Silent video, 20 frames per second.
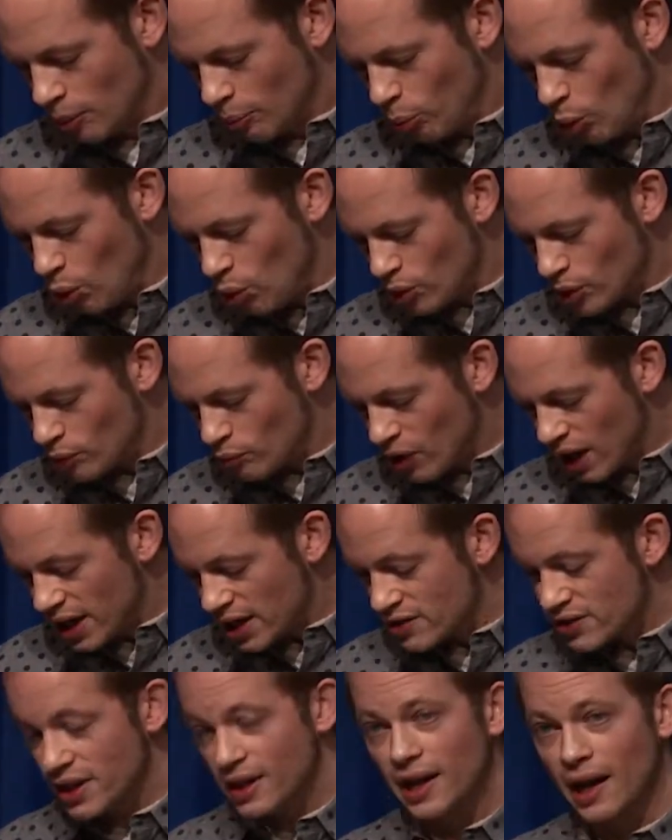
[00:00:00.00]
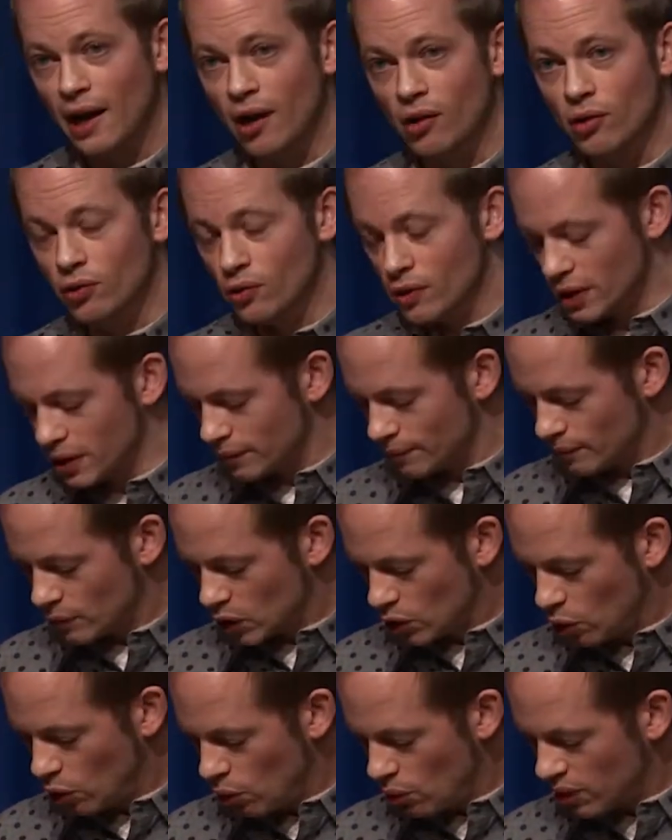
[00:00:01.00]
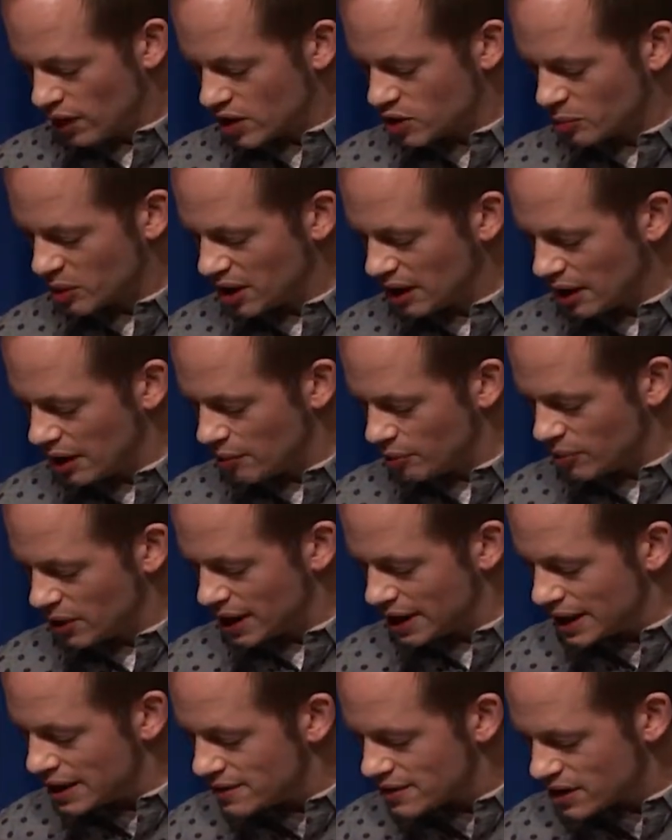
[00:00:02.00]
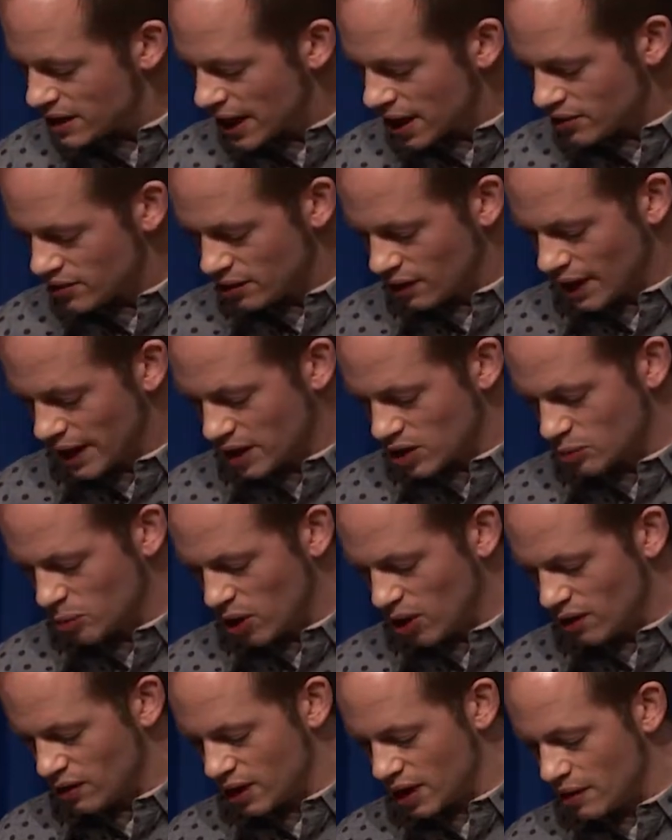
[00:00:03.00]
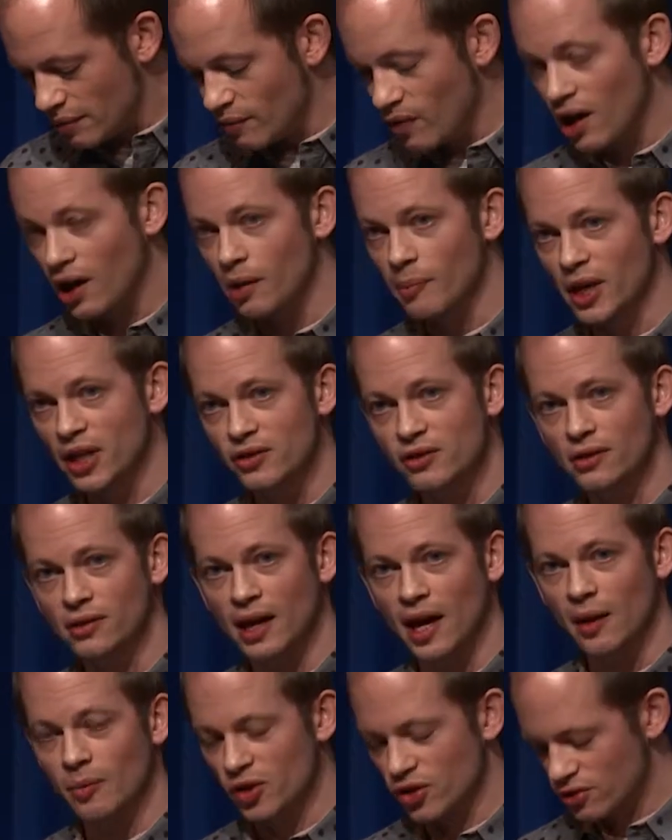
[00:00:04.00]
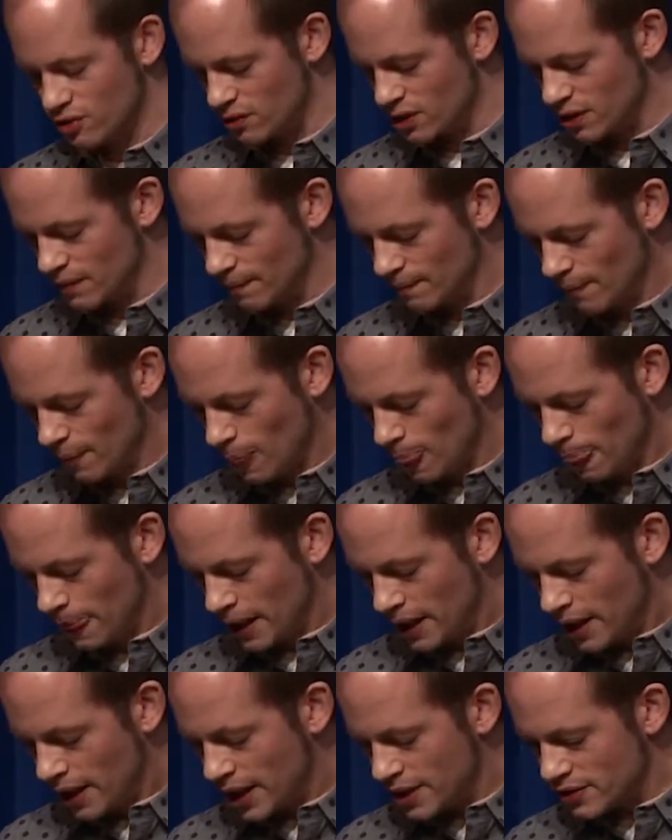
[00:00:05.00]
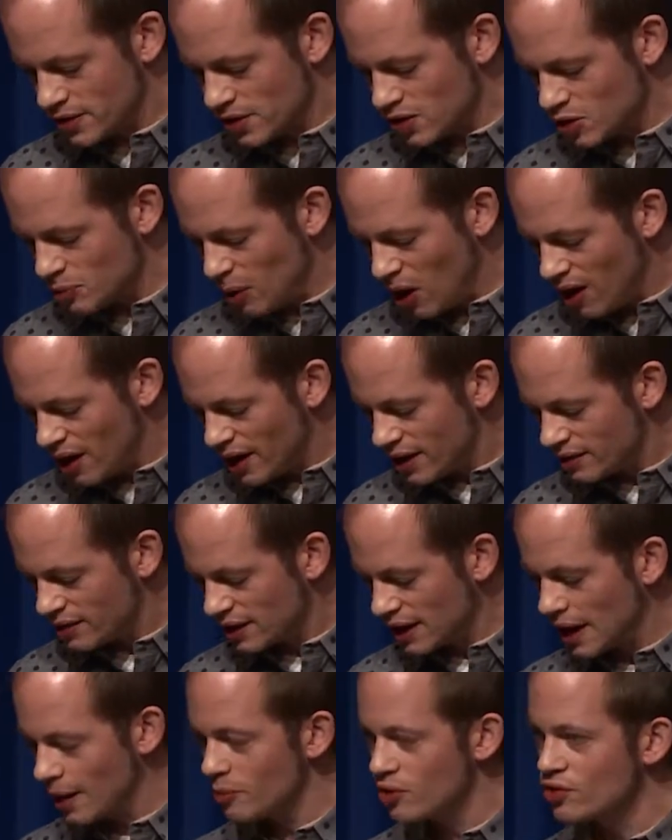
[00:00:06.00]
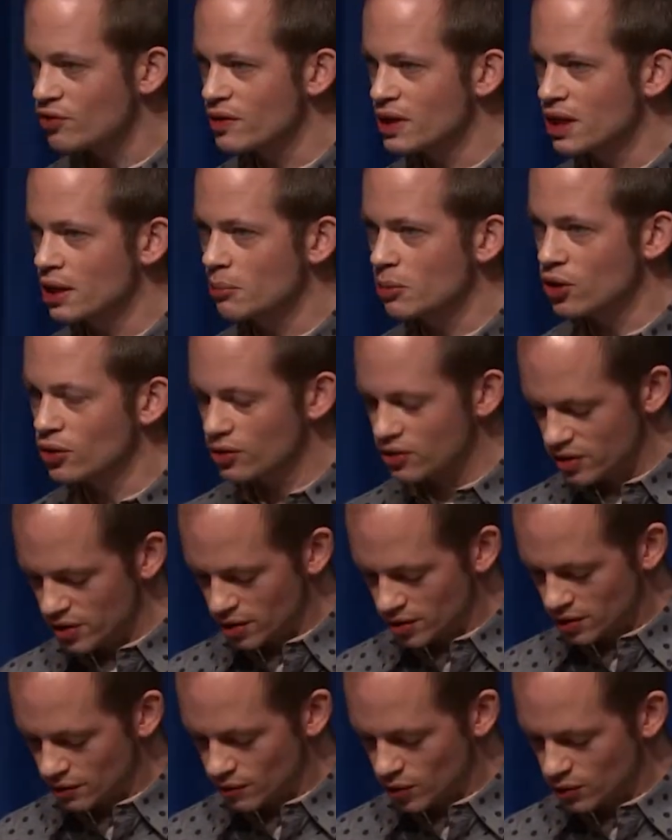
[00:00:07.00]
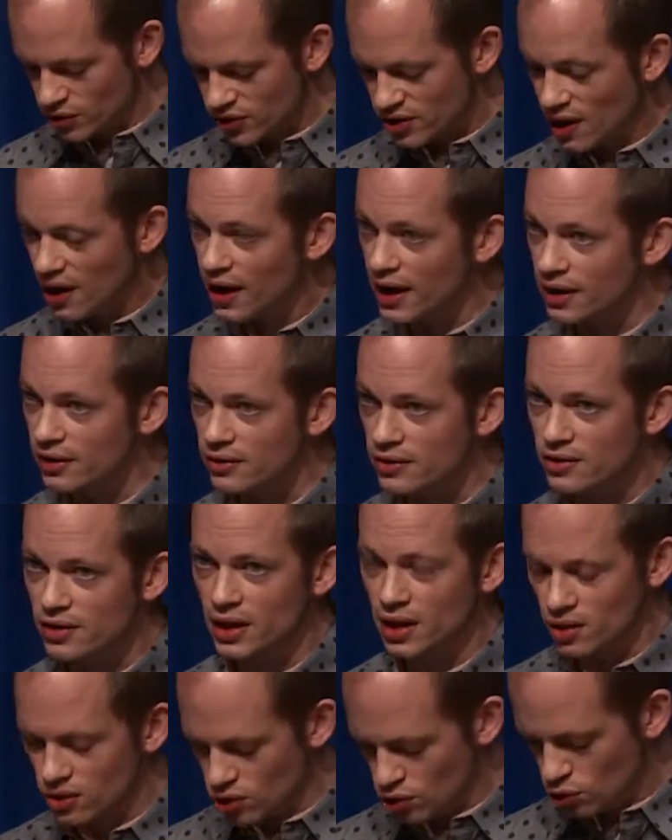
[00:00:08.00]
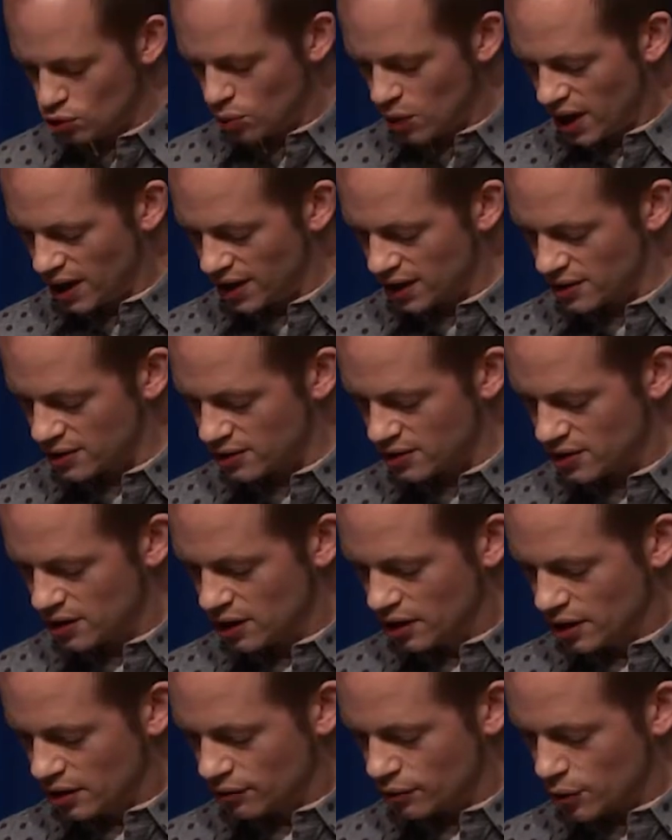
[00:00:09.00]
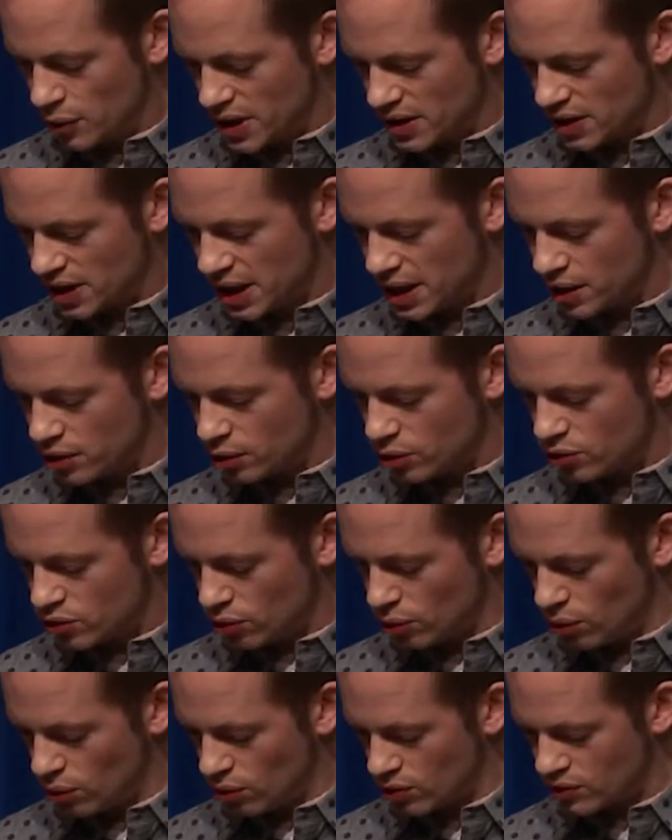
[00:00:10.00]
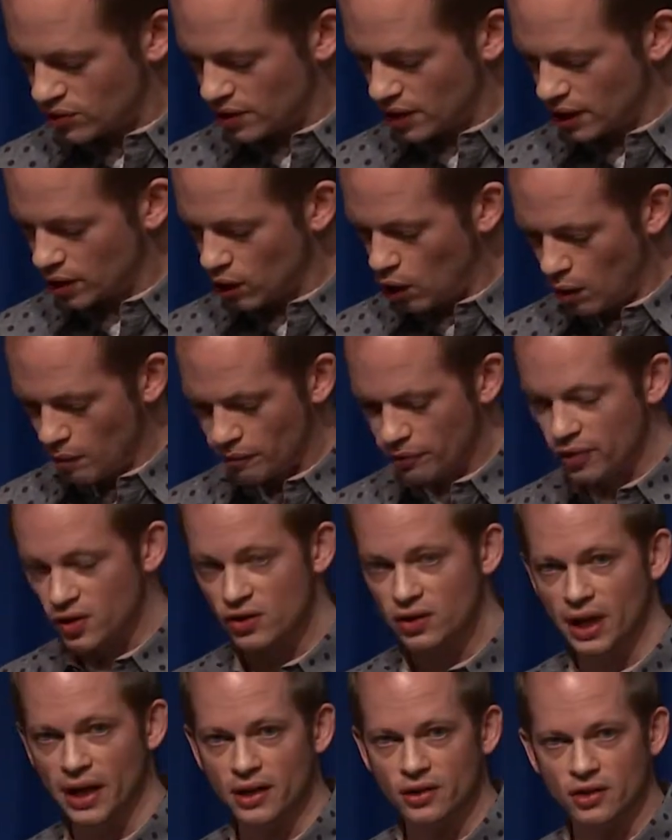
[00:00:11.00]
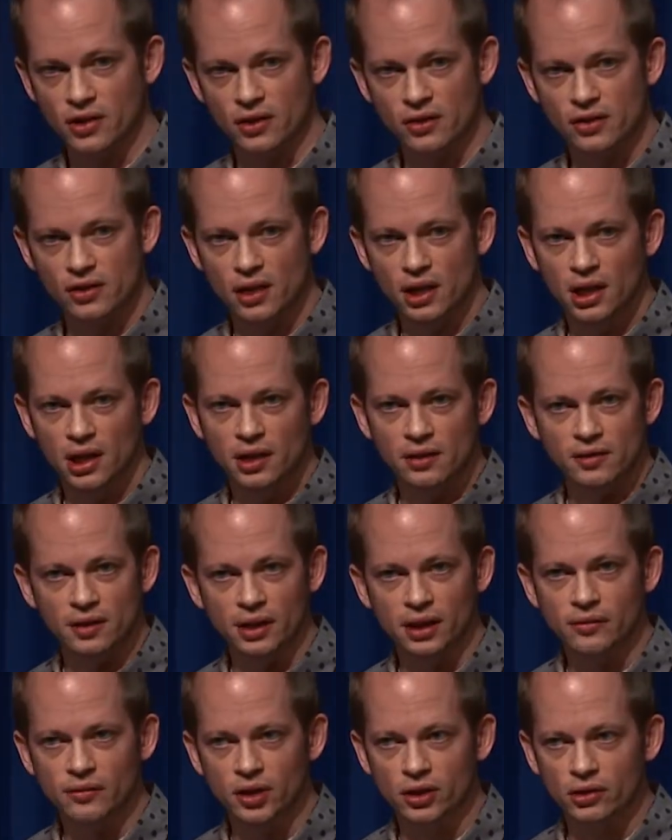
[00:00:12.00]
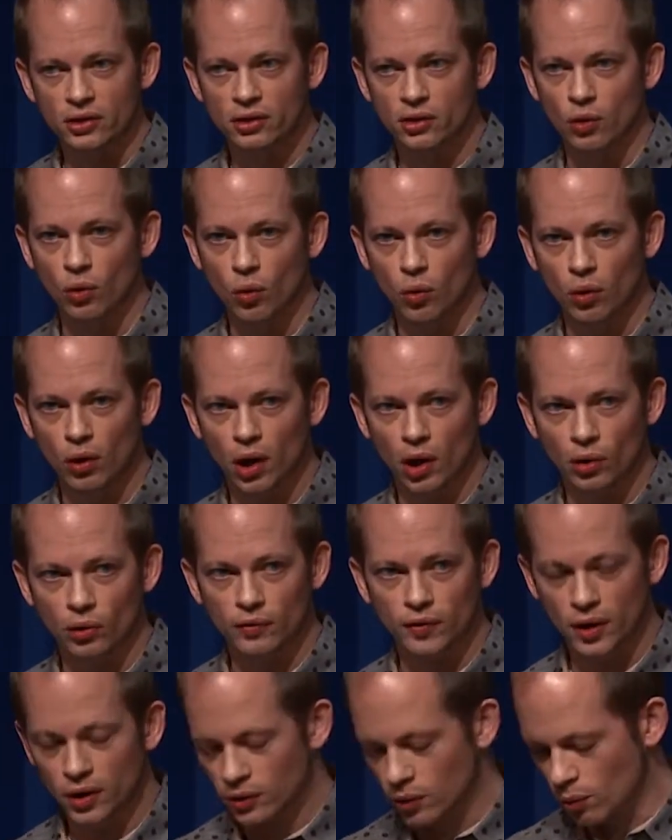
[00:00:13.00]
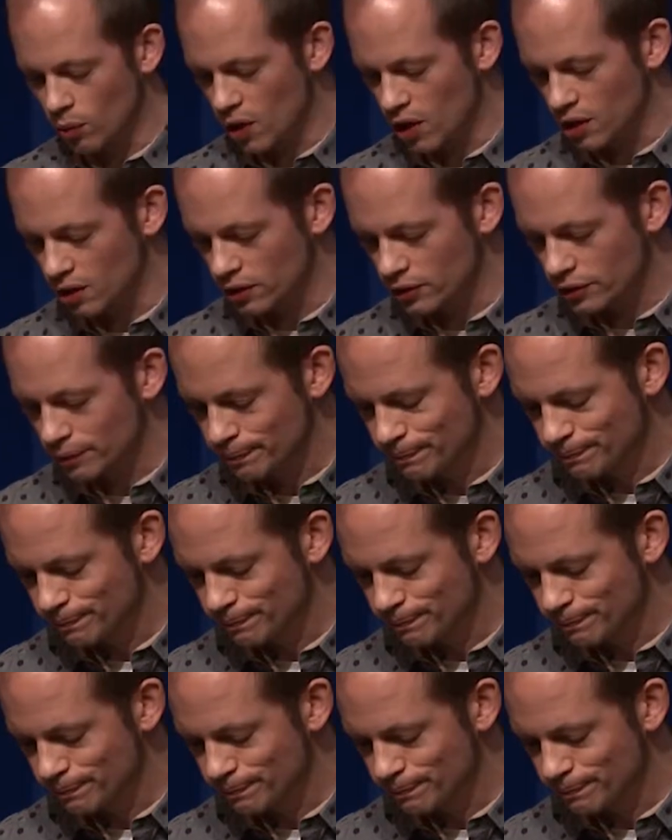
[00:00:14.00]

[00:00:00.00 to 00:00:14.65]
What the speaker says: Born and raised in Calgary, Court has become an international expert in environmental chemistry. He has inspired the chemistry community to view science in new ways through his keynote talks and conference lectures delivered all over the world.